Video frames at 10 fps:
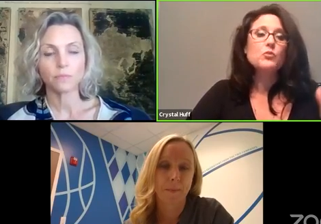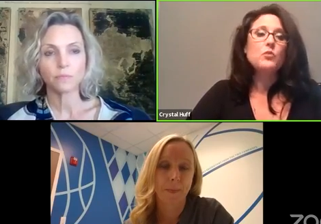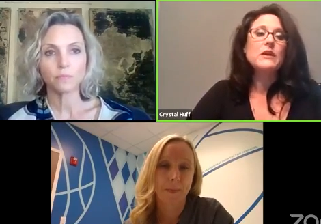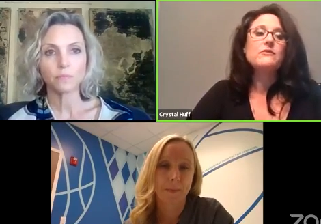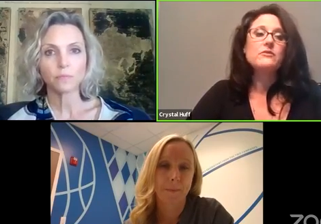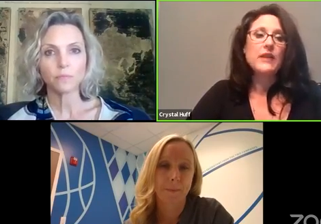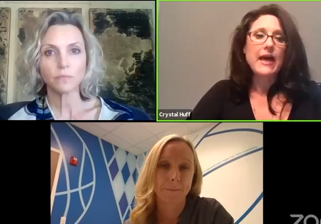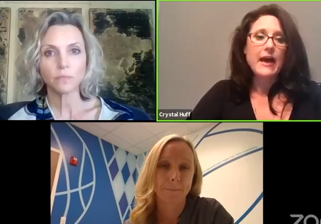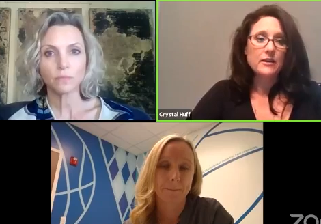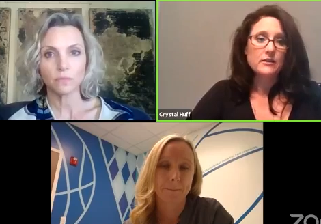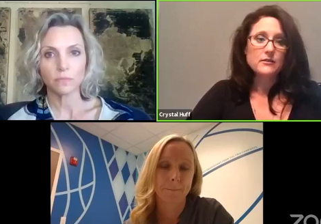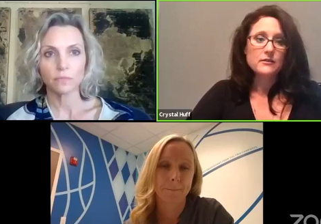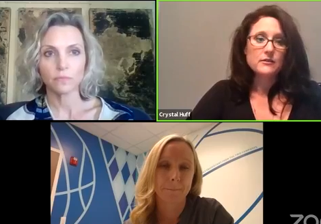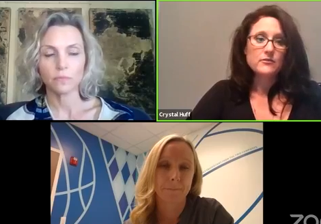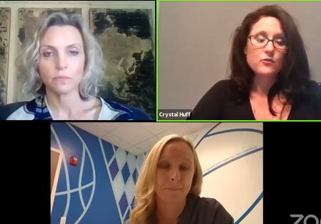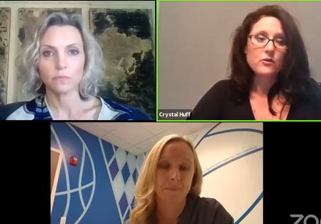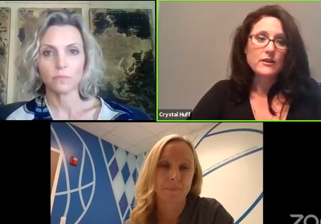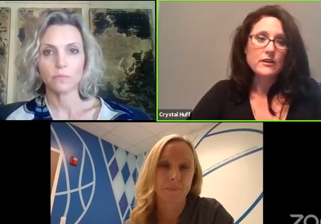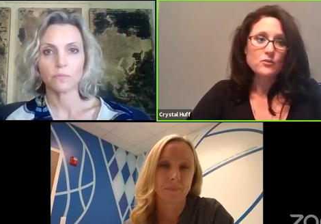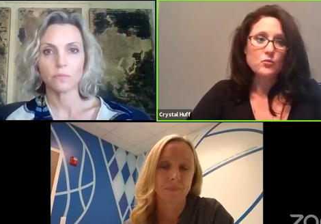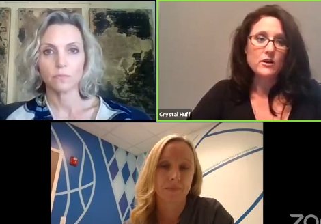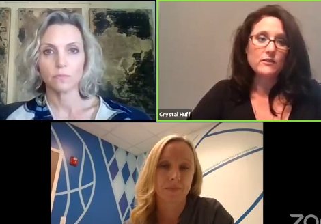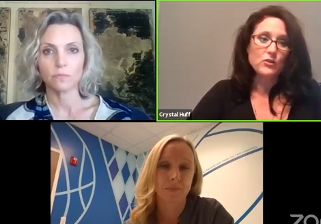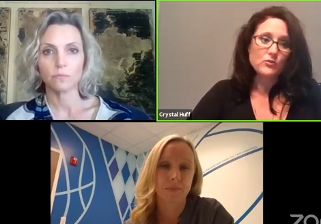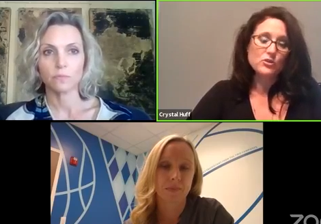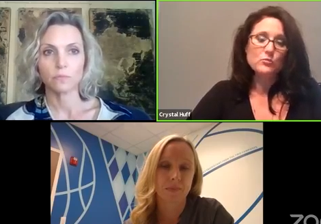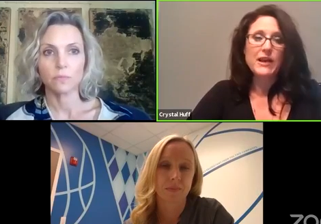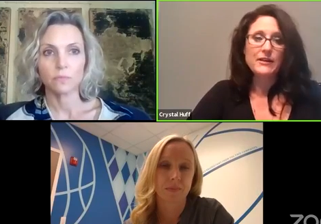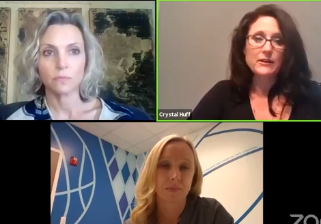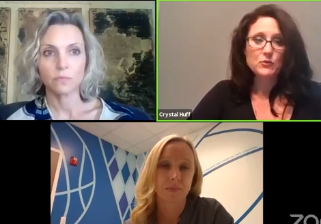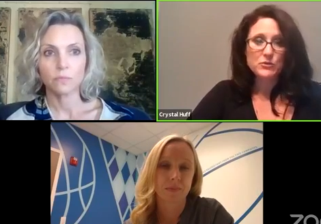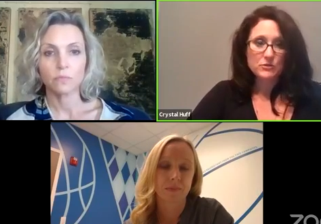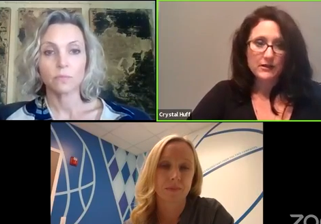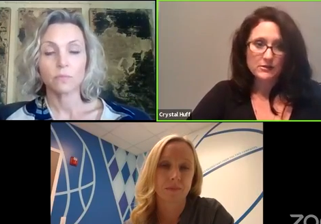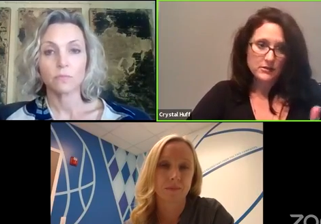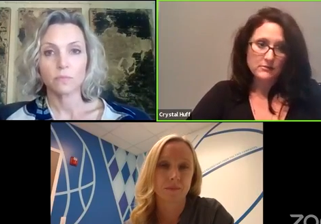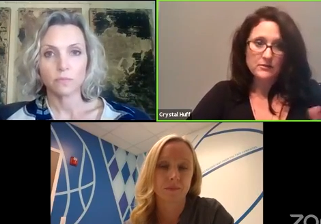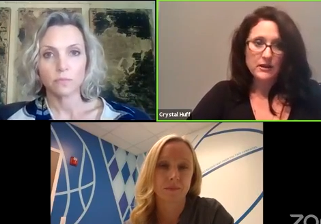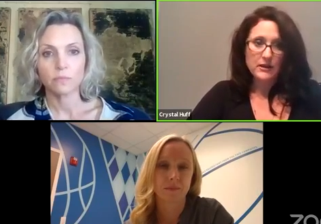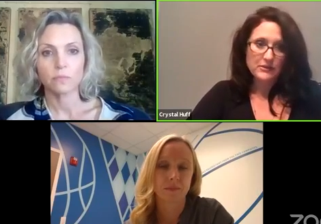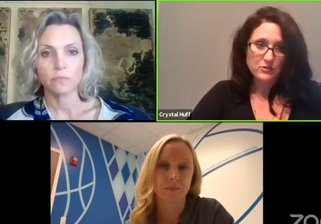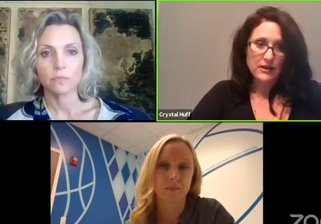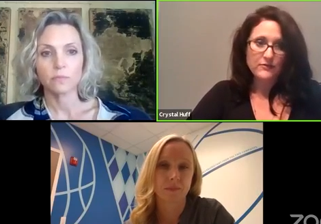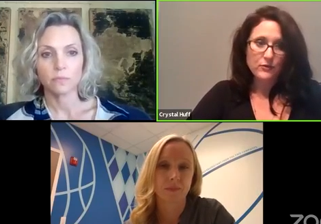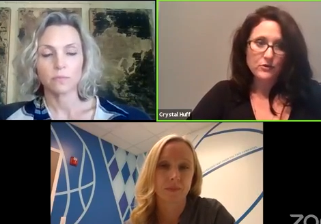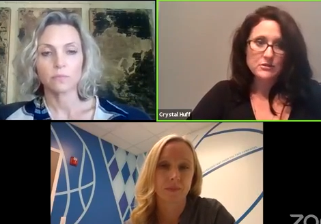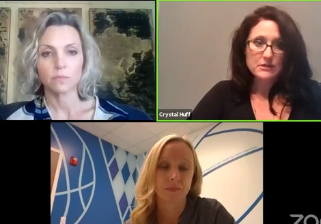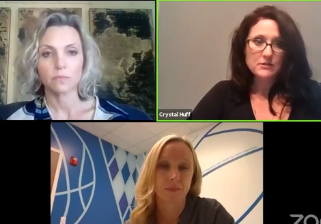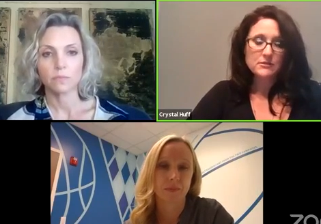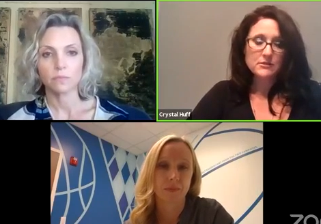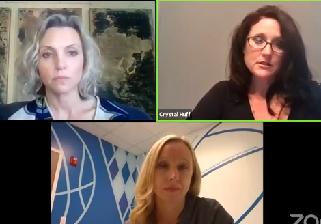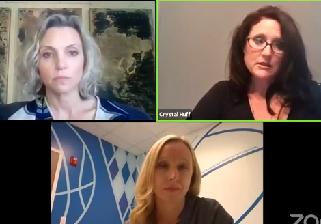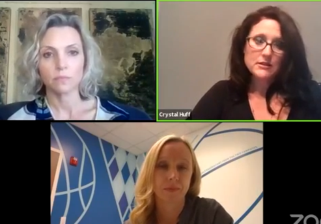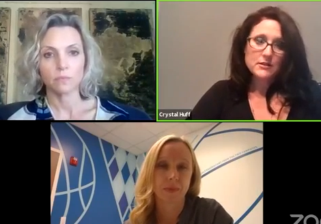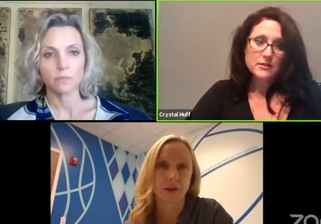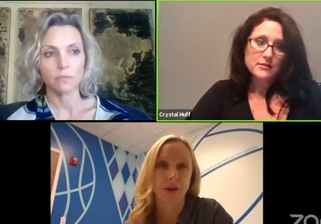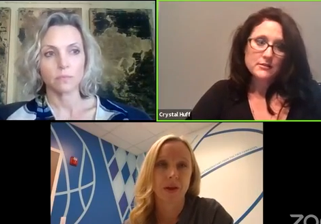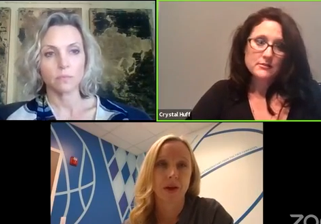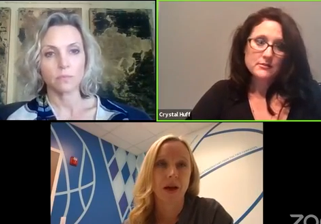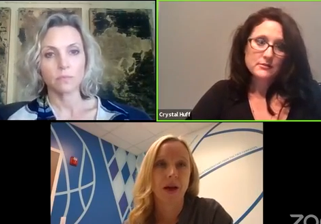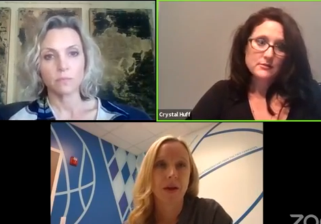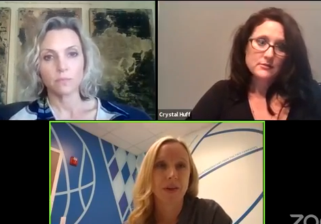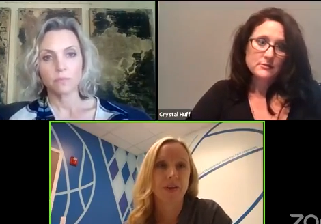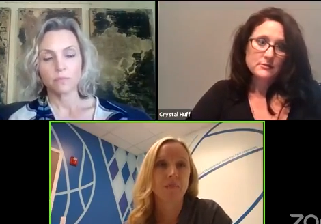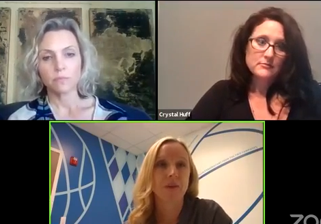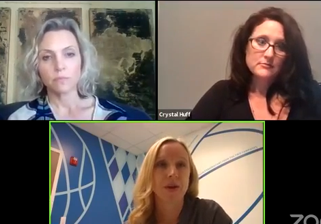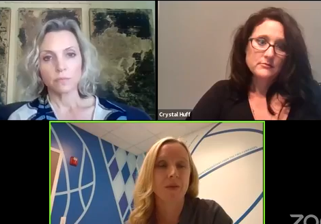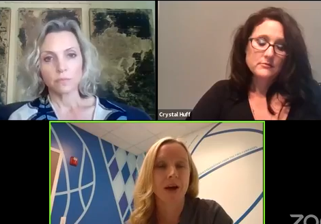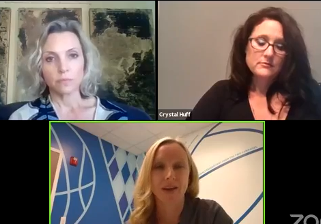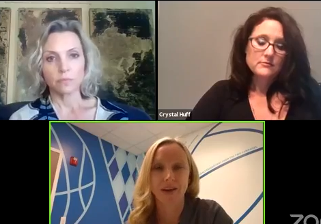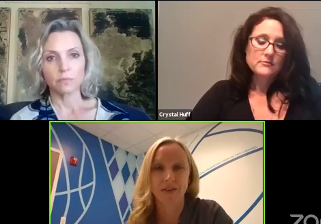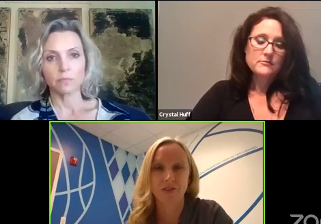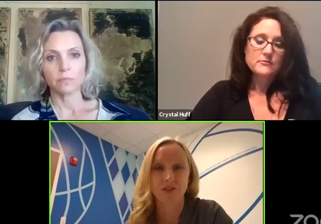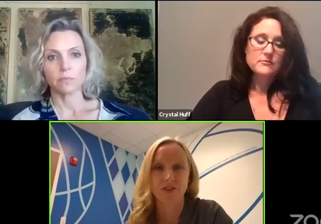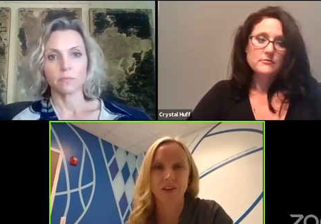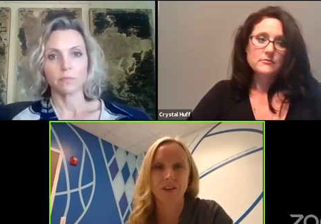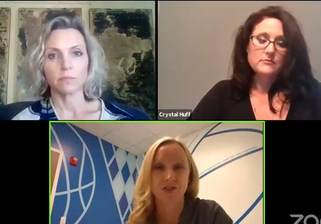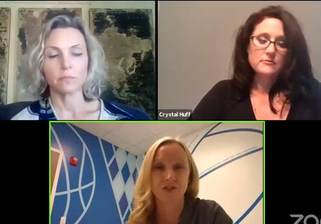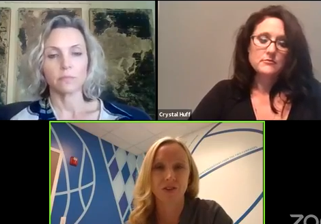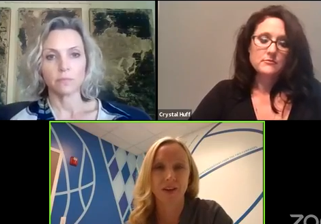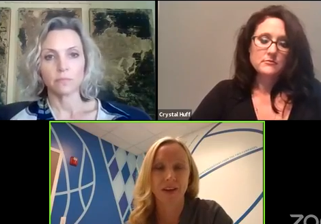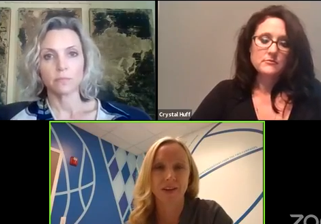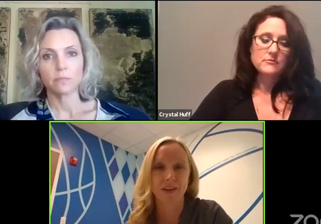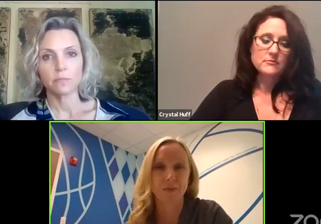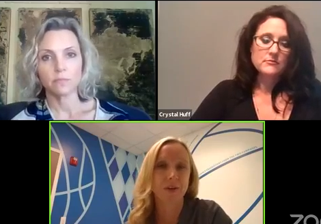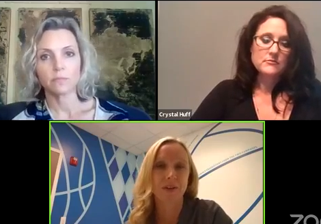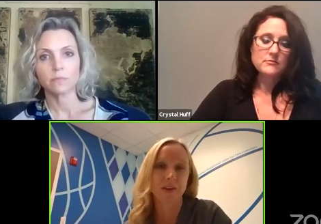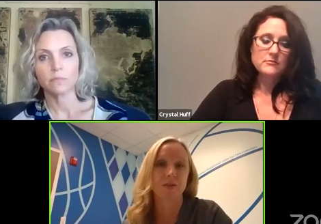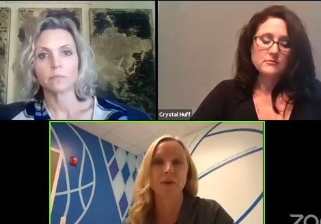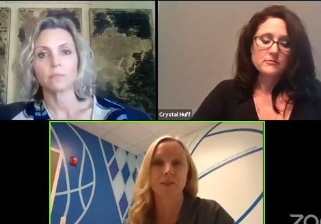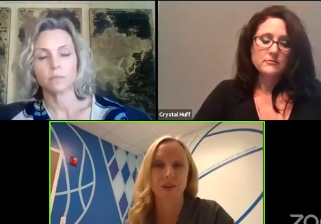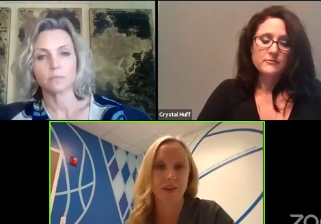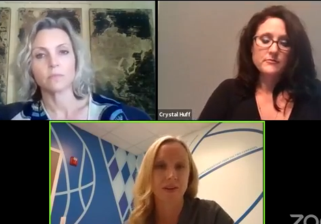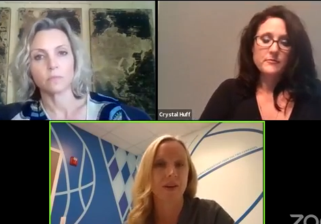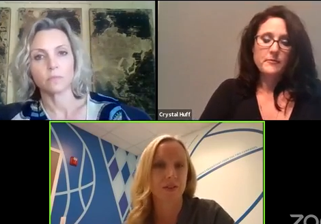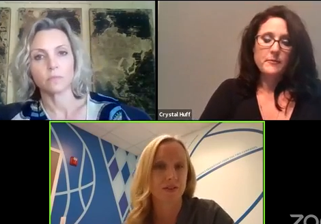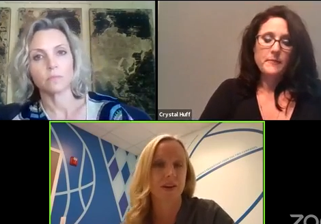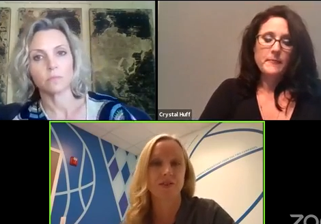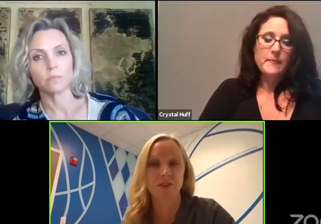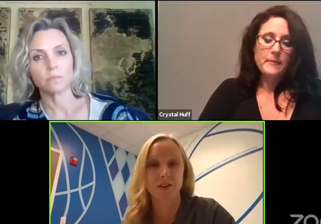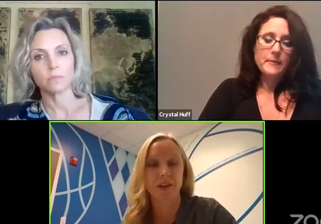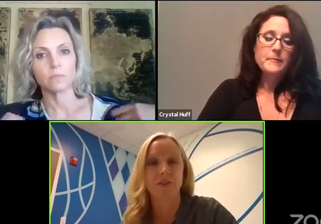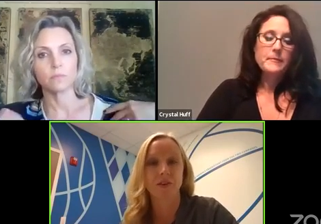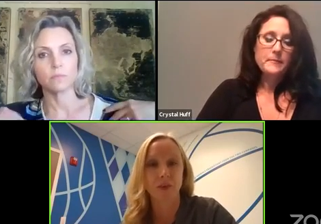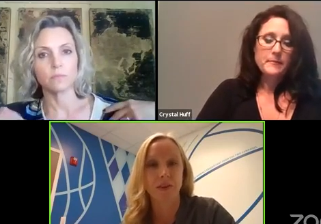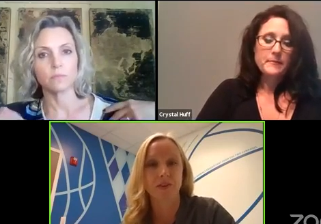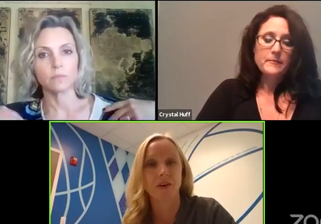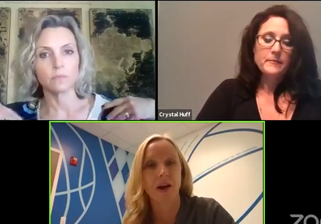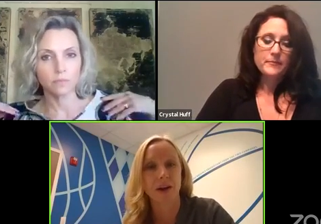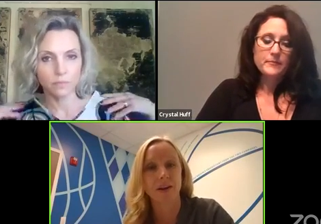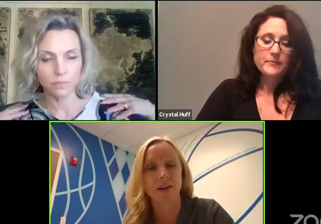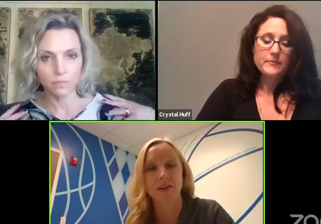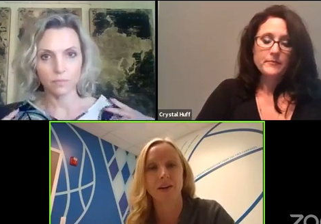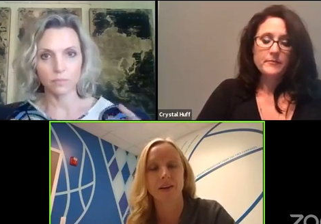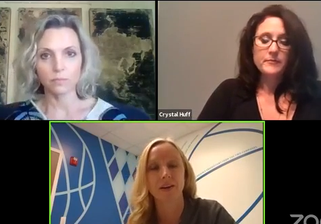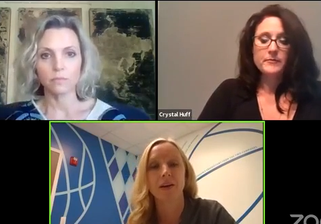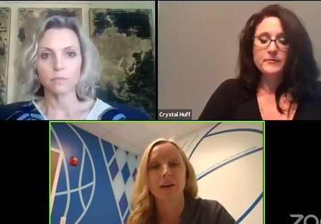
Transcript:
Speaker 1: be a red flag for either one of you? Dr. Blatnik, would you like to answer that first?
Speaker 2: Um, I think BMI kind of is just an initial, like, I mean, because everybody's going to get vital signs. They're going to get their weight, their height. I think, and